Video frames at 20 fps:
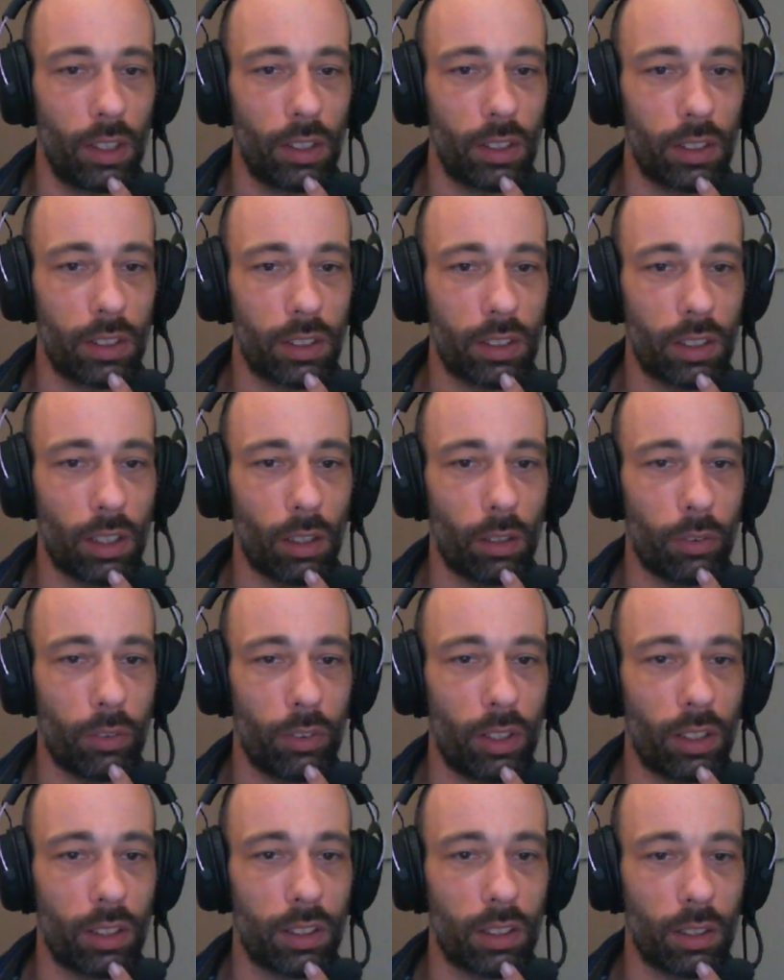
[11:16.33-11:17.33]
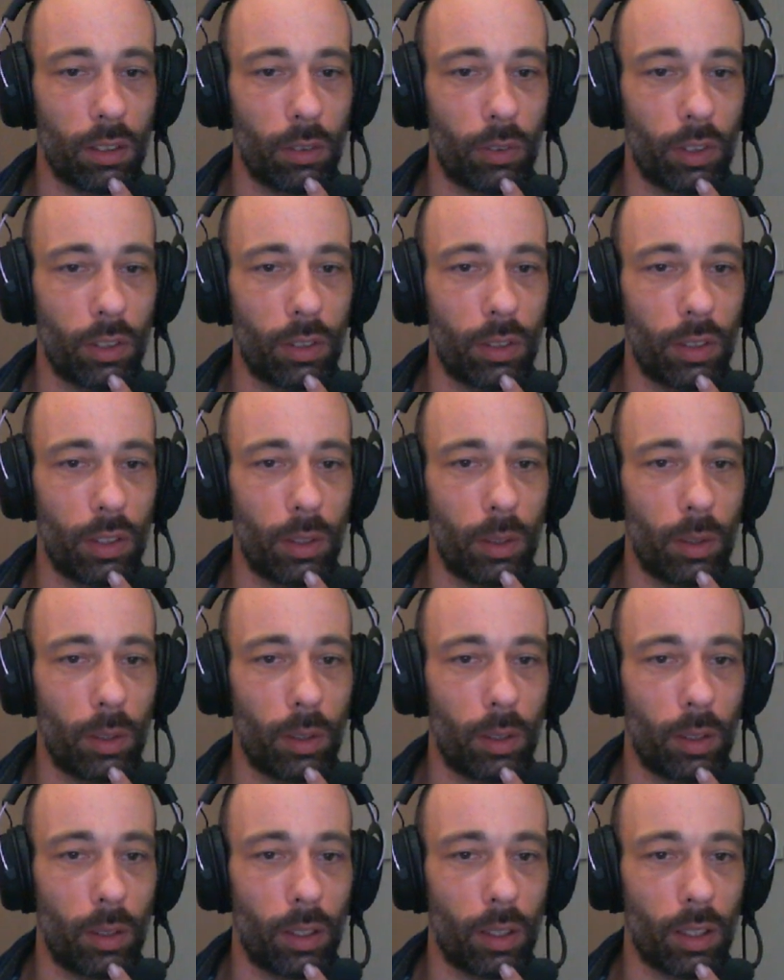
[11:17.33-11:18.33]
stuff that eventually
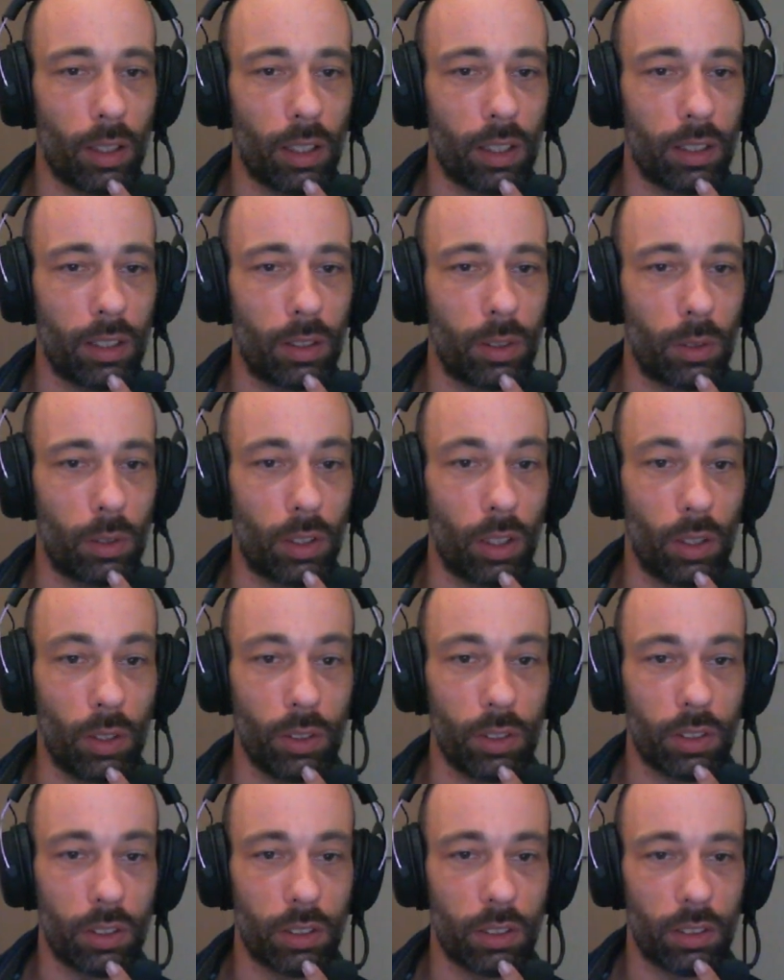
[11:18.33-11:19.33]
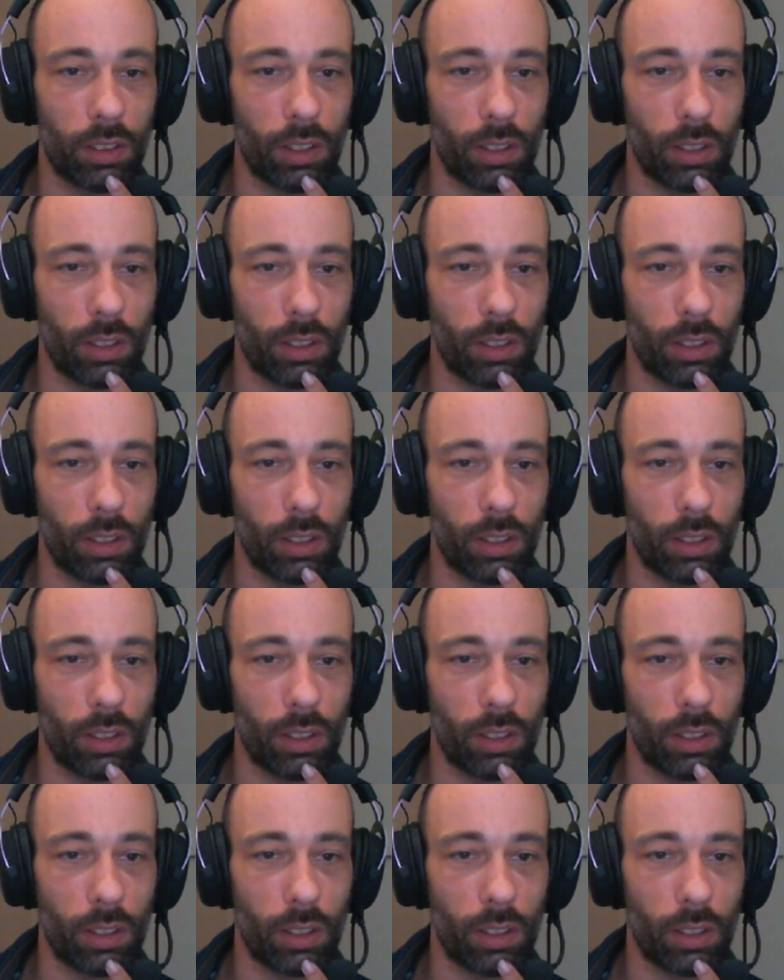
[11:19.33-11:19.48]
get into goals.